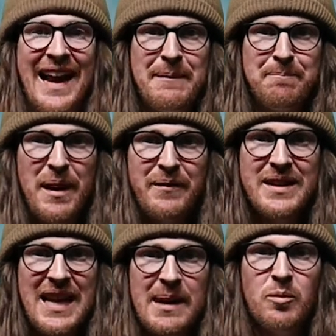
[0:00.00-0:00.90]
a
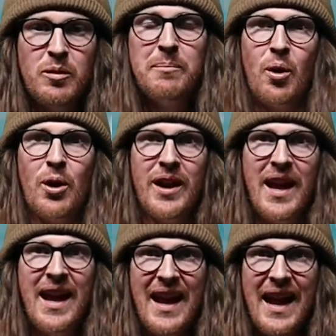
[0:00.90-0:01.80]
pivot table report
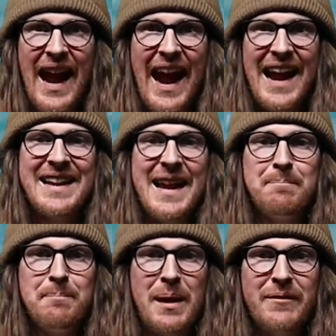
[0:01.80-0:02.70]
and
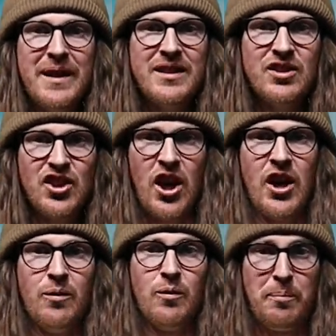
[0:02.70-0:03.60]
a pivot
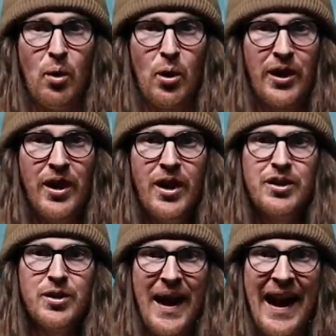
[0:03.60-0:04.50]
chart report
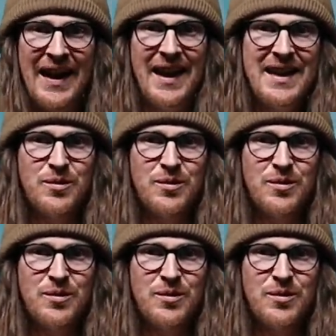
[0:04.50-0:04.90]
to analyze